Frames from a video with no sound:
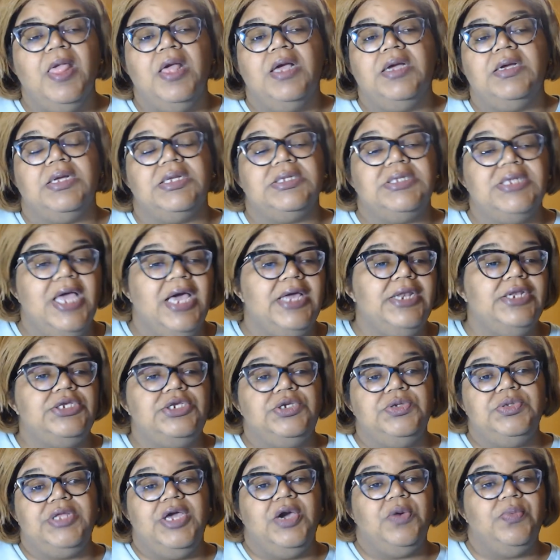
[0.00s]
Because now that
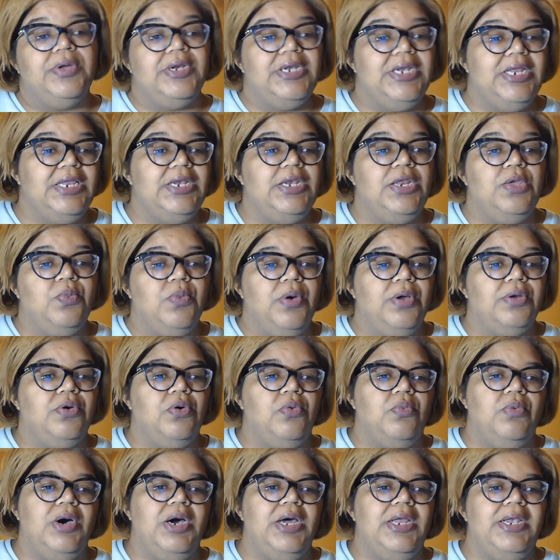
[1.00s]
you there with Nene
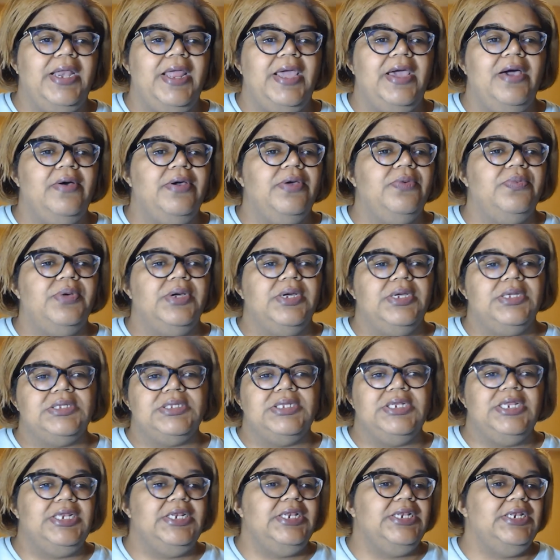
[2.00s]
one-on-one, now it was
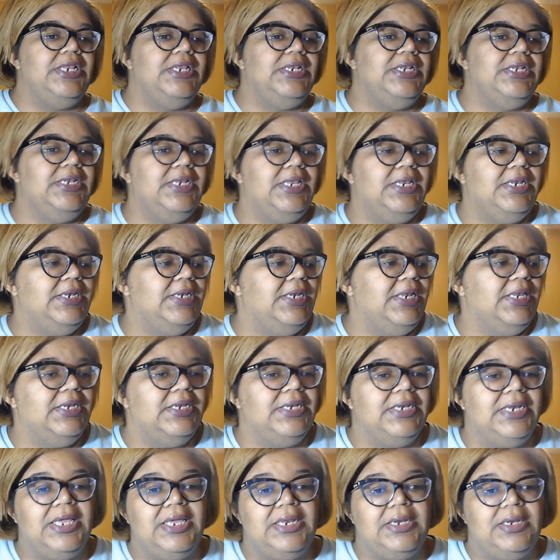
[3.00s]
Nene, Nene, Nene,
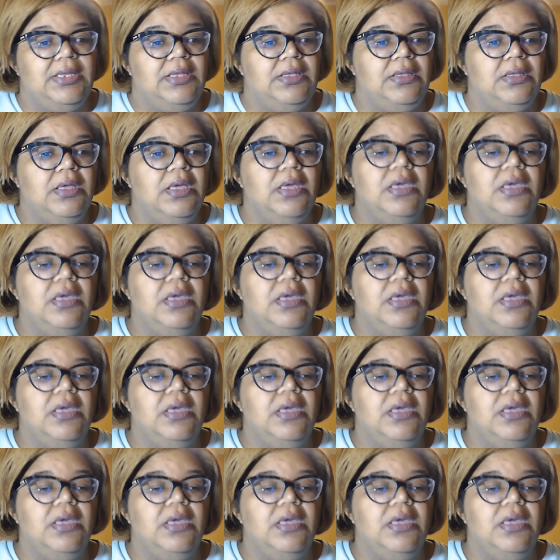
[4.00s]
Nene, Nene.